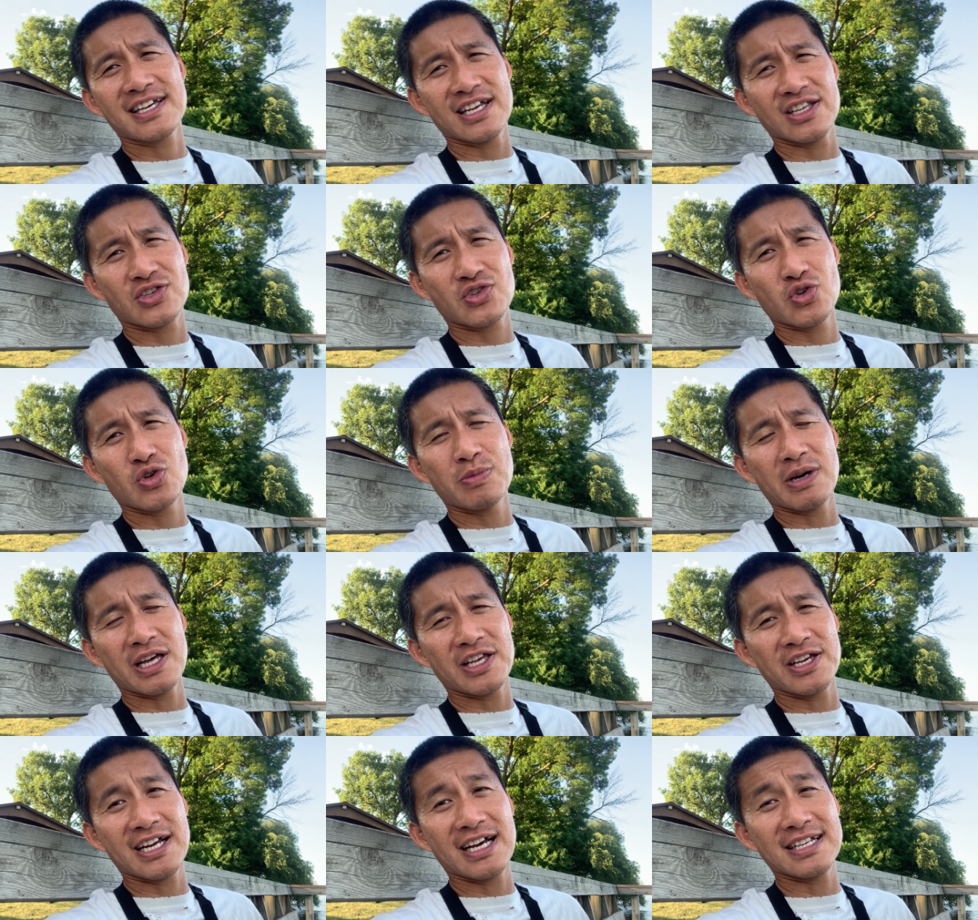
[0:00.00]
get sued
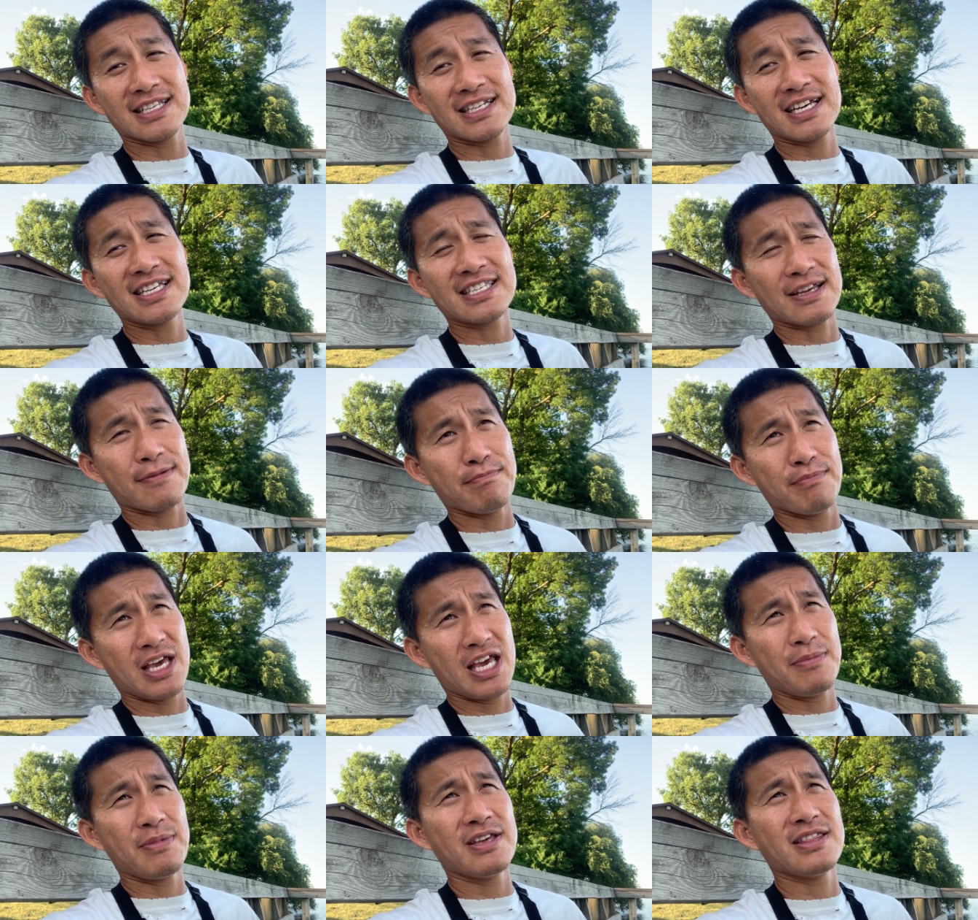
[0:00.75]
by the United States, and
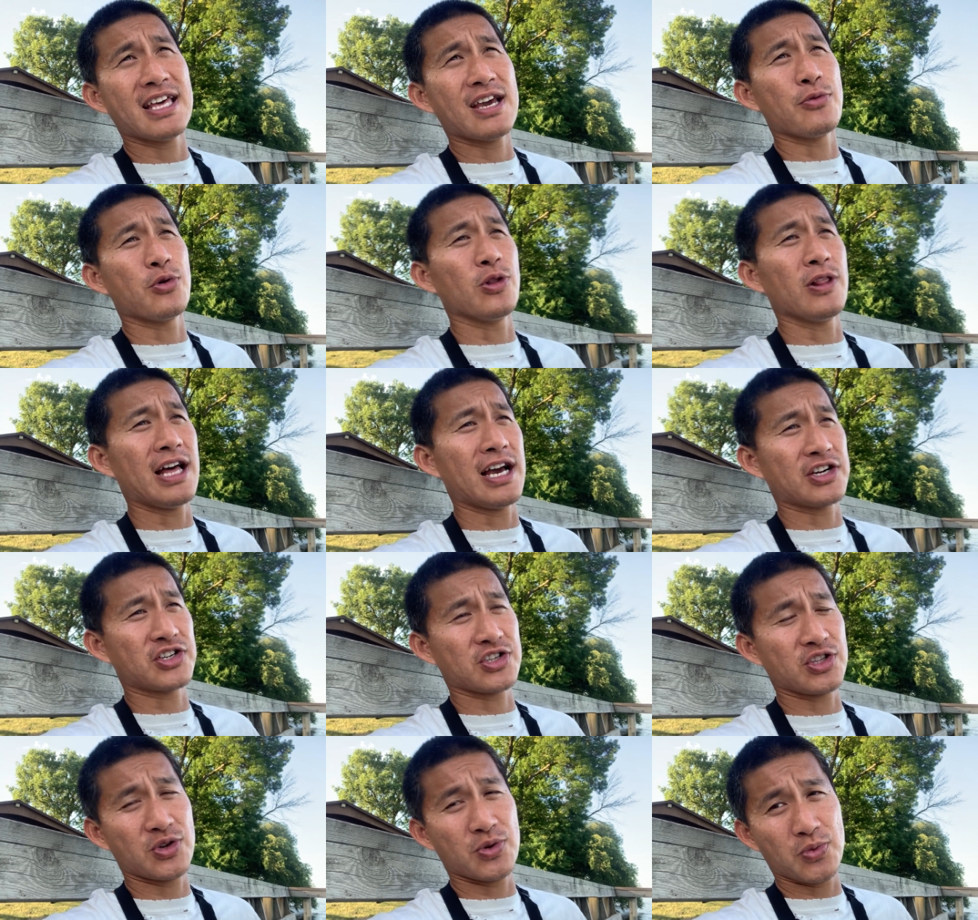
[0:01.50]
maybe they will
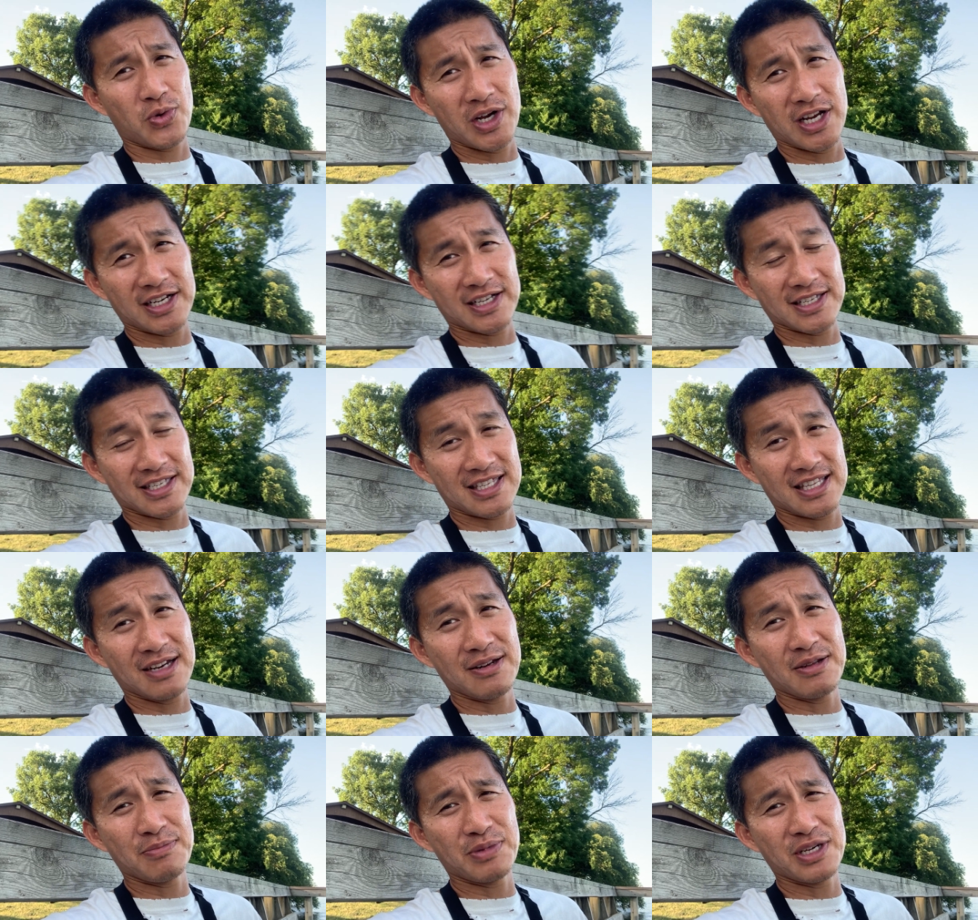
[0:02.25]
actually win because
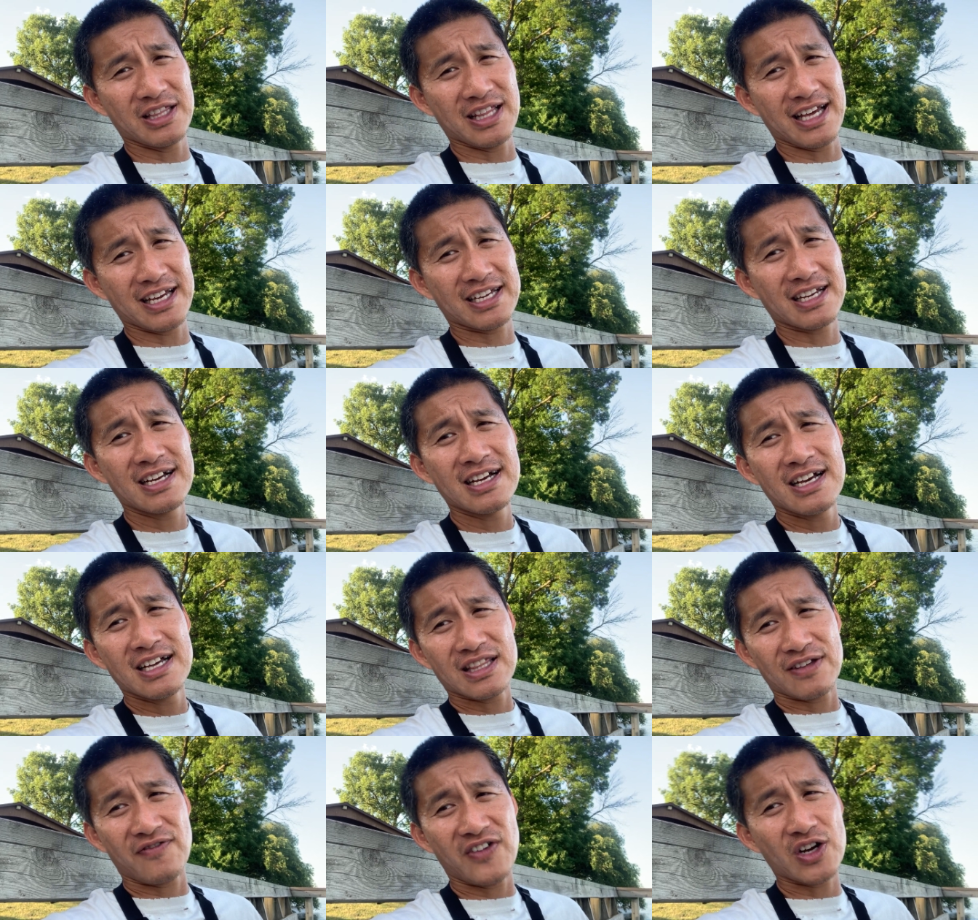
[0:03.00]
then it'd be like
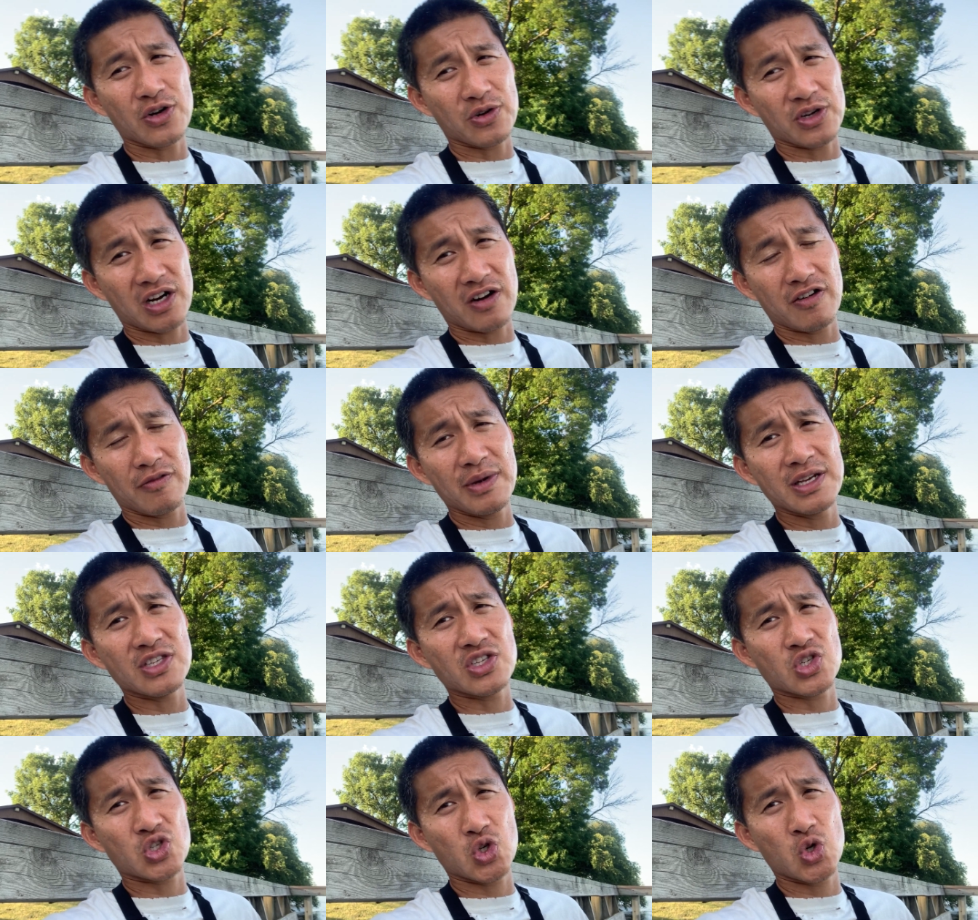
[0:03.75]
the federal
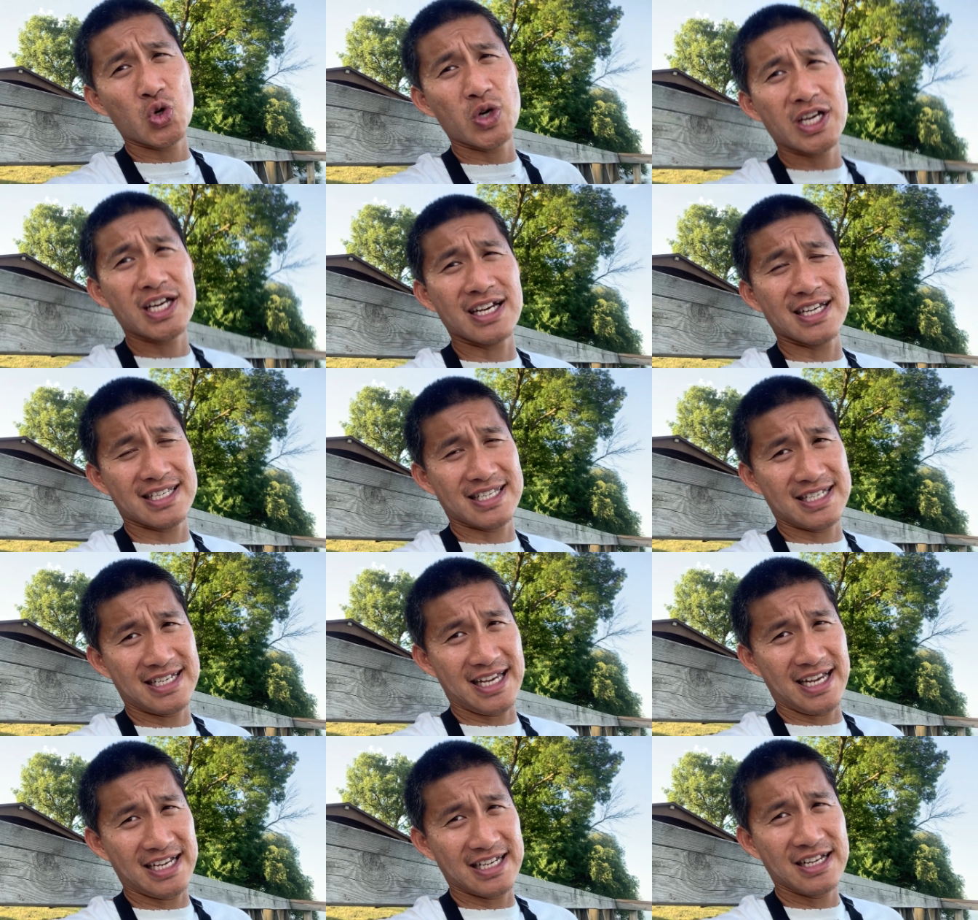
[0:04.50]
government suing a
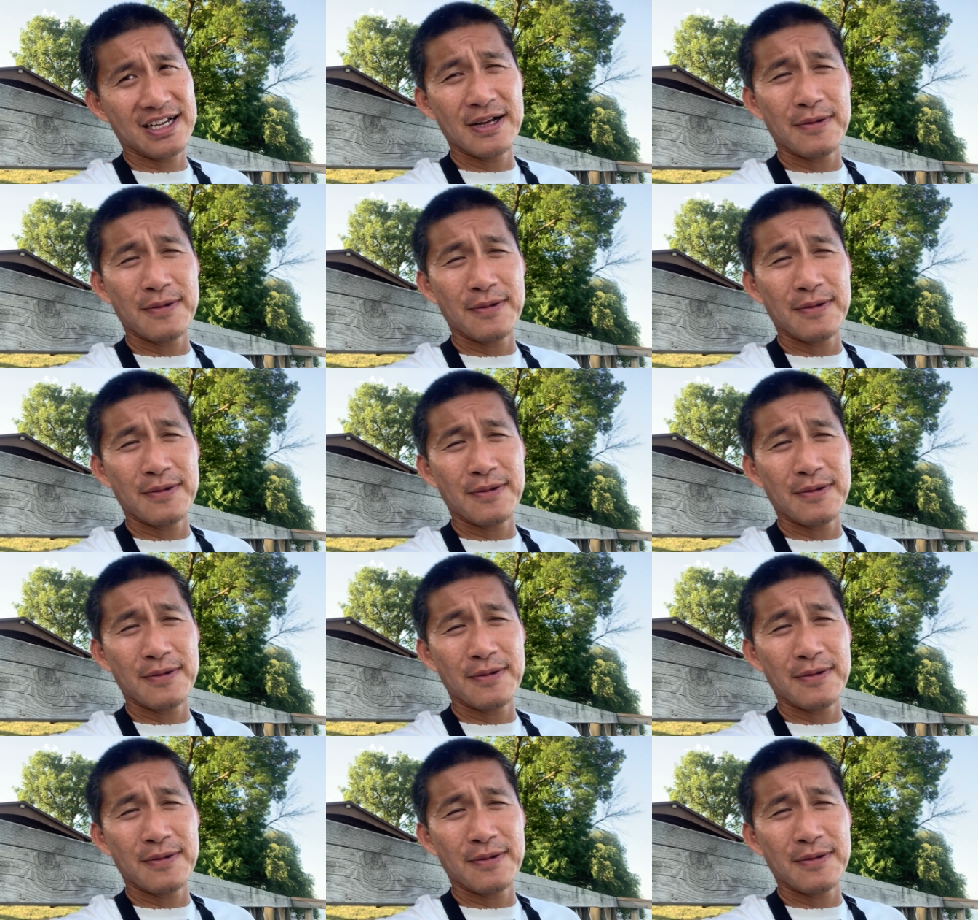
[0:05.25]
state.